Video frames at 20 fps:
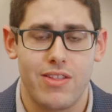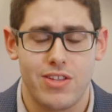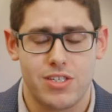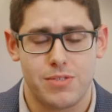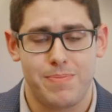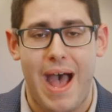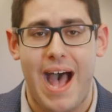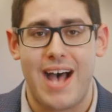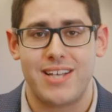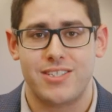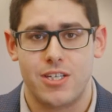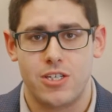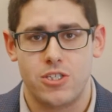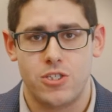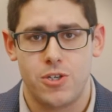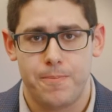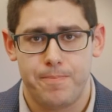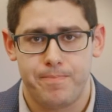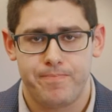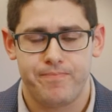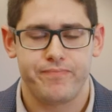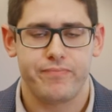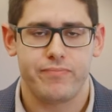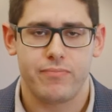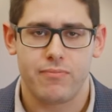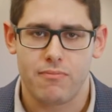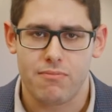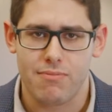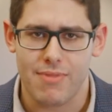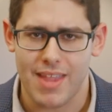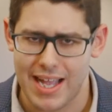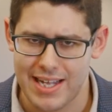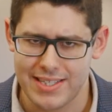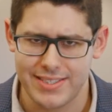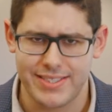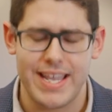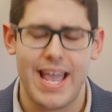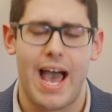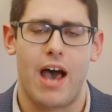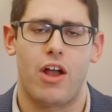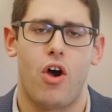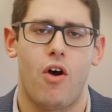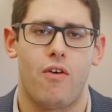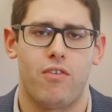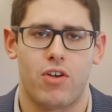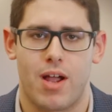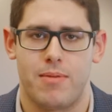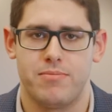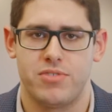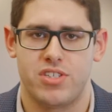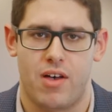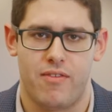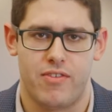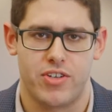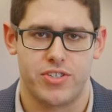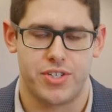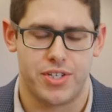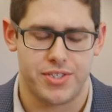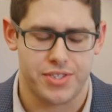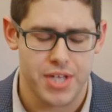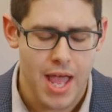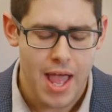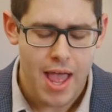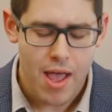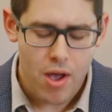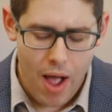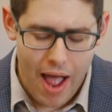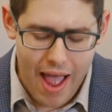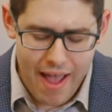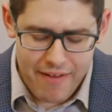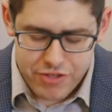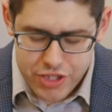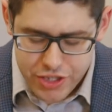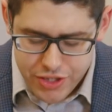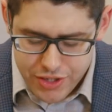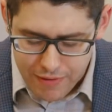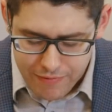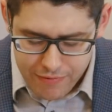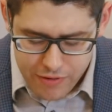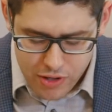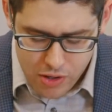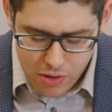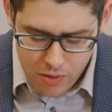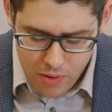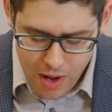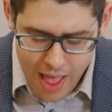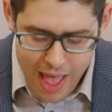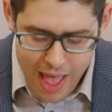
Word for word: at this passage and see how to overcome selfishness. I have just a few